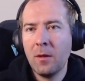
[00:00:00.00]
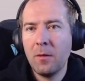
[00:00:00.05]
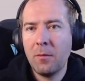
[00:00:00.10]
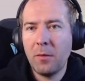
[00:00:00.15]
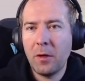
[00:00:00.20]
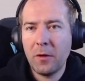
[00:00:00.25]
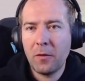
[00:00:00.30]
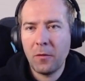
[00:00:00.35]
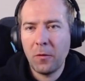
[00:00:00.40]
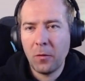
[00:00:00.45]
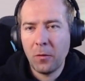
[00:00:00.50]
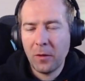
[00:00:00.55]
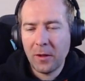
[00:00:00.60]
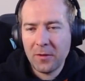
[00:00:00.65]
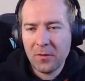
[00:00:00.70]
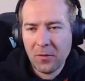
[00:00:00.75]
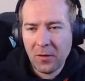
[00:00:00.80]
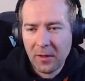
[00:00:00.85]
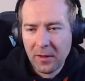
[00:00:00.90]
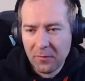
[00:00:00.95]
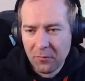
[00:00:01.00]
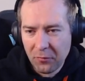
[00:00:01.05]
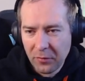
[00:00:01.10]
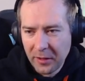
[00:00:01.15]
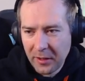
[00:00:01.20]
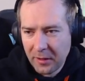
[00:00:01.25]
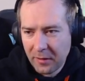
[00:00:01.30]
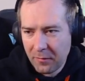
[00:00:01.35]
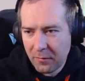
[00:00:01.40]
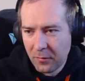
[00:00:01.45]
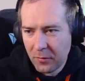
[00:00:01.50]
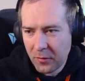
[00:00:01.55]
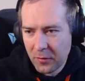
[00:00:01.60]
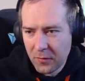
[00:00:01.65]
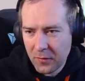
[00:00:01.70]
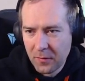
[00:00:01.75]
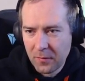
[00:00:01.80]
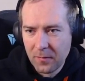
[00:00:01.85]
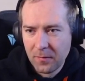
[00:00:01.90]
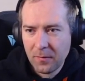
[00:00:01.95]
Part 2, let's read it
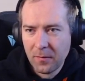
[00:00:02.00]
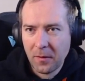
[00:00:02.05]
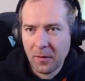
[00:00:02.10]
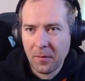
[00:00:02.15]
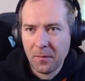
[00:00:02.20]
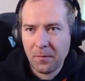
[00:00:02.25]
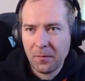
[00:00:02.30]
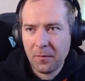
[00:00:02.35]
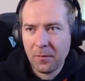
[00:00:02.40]
first. I